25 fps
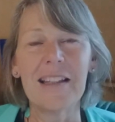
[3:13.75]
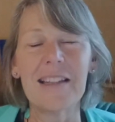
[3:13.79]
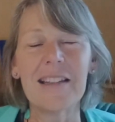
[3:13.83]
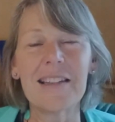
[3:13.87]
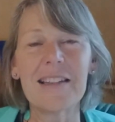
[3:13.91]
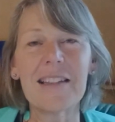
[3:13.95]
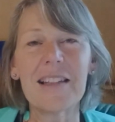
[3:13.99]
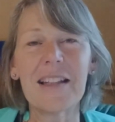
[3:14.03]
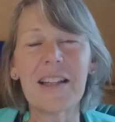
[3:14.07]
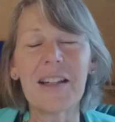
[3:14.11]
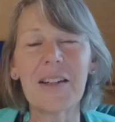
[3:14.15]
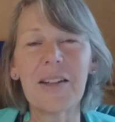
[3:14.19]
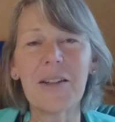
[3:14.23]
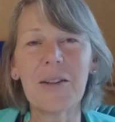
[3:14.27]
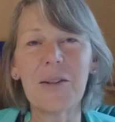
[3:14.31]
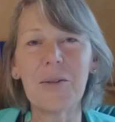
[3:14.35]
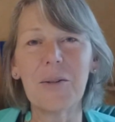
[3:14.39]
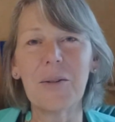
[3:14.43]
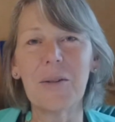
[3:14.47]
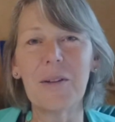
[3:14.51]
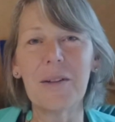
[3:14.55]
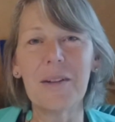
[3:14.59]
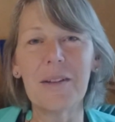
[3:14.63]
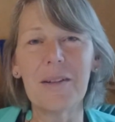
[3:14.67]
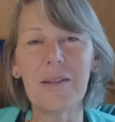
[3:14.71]

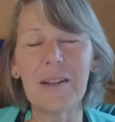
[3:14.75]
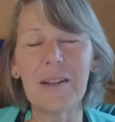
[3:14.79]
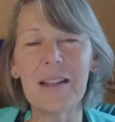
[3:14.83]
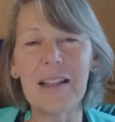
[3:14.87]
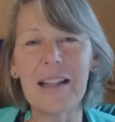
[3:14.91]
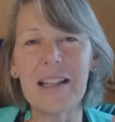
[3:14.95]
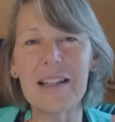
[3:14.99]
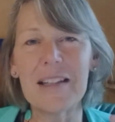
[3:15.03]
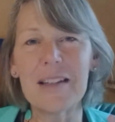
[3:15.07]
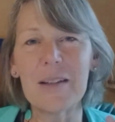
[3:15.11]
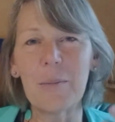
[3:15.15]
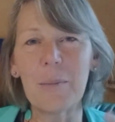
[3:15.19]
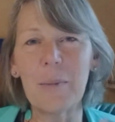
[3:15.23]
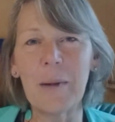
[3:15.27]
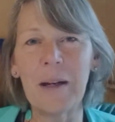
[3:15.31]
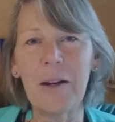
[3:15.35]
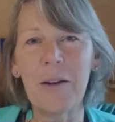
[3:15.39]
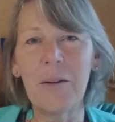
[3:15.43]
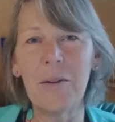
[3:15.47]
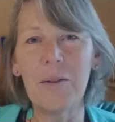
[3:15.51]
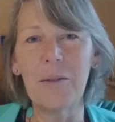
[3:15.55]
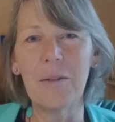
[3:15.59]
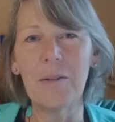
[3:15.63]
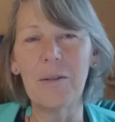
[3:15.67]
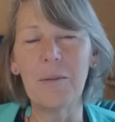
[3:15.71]
So it's
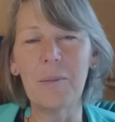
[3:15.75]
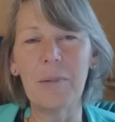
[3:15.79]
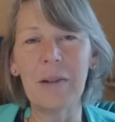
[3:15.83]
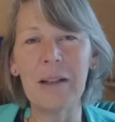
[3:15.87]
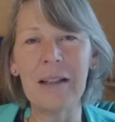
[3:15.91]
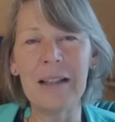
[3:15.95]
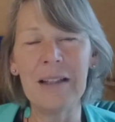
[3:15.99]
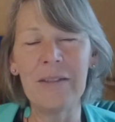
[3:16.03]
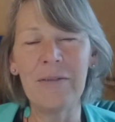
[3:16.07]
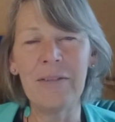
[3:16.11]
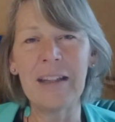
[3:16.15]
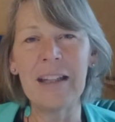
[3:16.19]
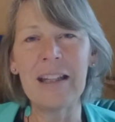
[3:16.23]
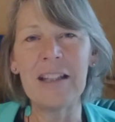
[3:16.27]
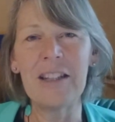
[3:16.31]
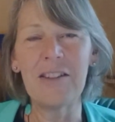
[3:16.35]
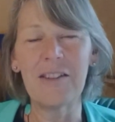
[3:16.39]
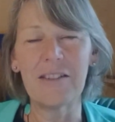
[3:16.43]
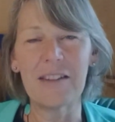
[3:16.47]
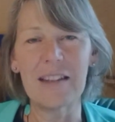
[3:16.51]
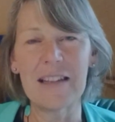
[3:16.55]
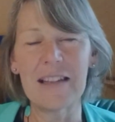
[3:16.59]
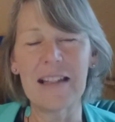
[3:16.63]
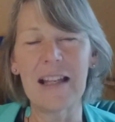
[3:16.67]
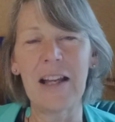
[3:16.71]
about believing in
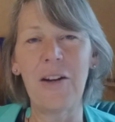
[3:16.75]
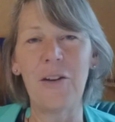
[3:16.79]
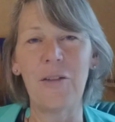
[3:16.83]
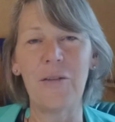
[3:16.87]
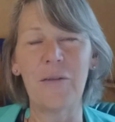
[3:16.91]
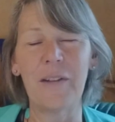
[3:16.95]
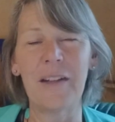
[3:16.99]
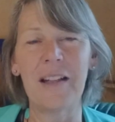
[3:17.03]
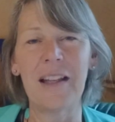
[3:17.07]
yourself,